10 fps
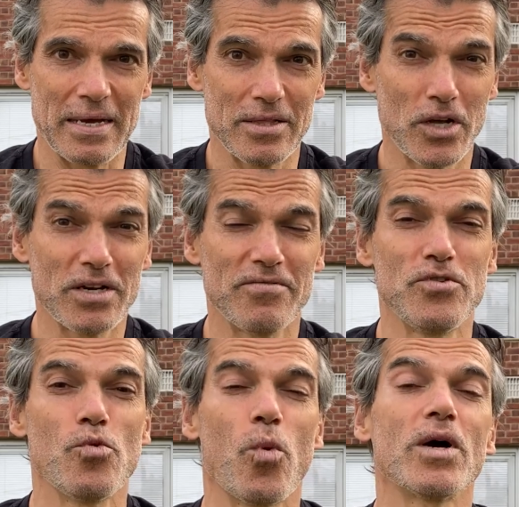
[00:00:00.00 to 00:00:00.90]
A lot of
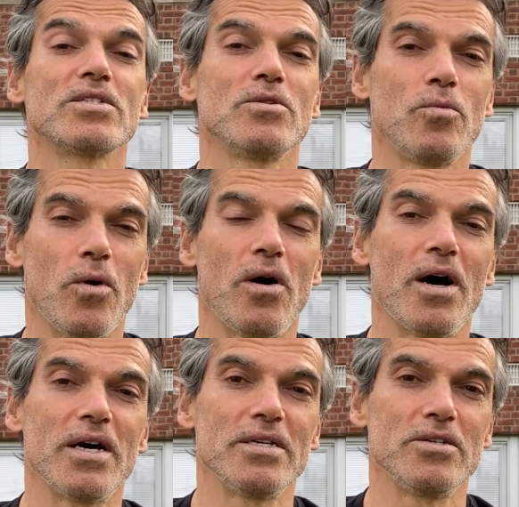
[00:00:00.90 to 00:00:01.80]
you wonder
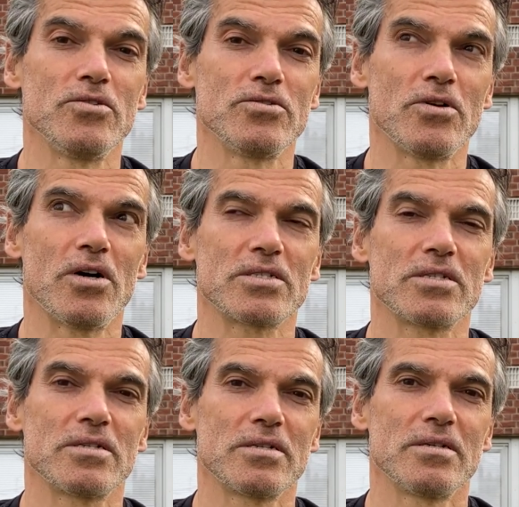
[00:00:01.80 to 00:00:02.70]
why you're not
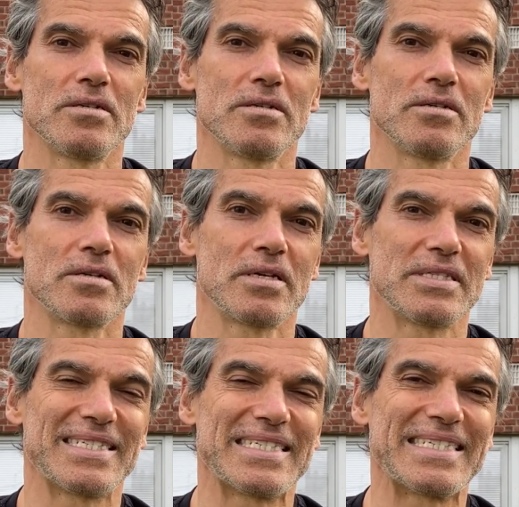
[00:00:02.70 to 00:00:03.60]

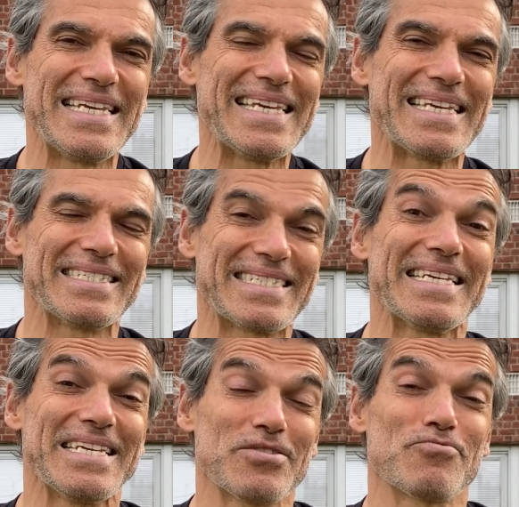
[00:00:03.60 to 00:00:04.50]

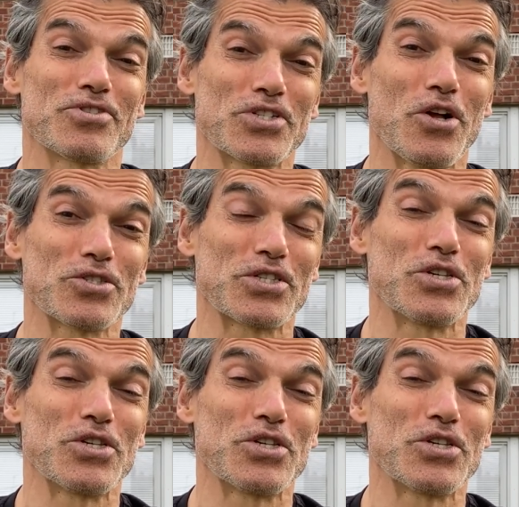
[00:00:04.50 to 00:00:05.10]
seeing the results